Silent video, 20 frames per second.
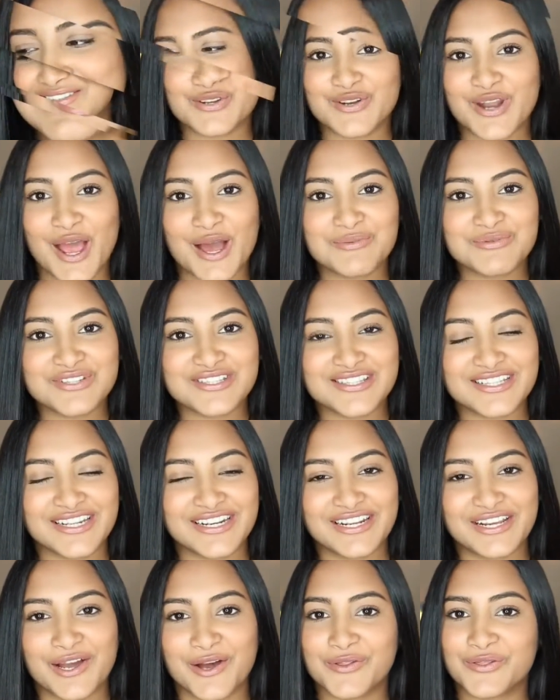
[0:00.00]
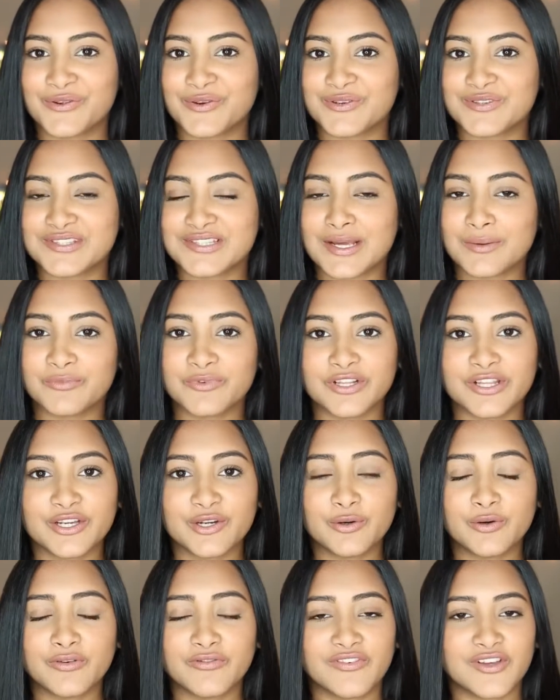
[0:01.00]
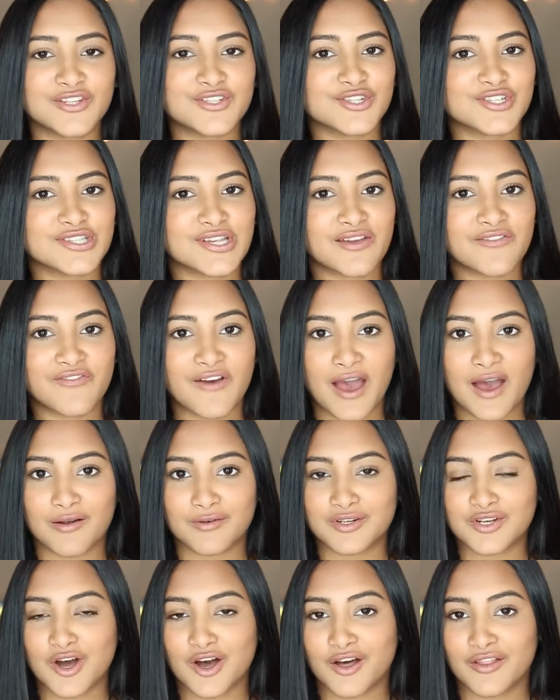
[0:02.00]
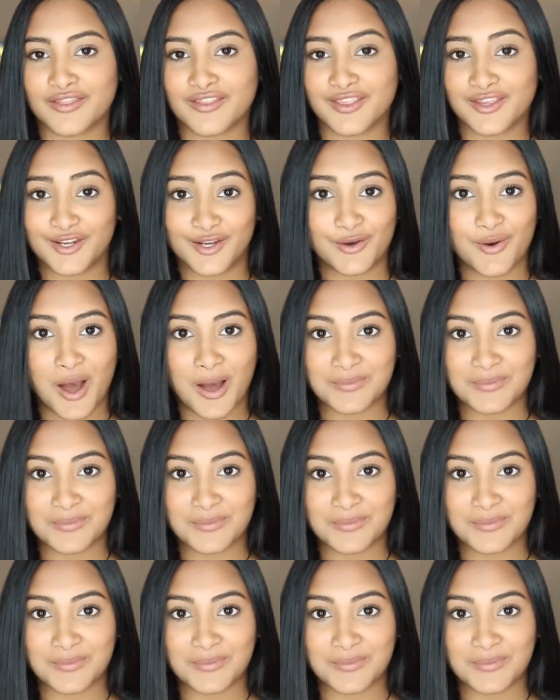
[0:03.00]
So now I'm just gonna go through some really cool features I found on the new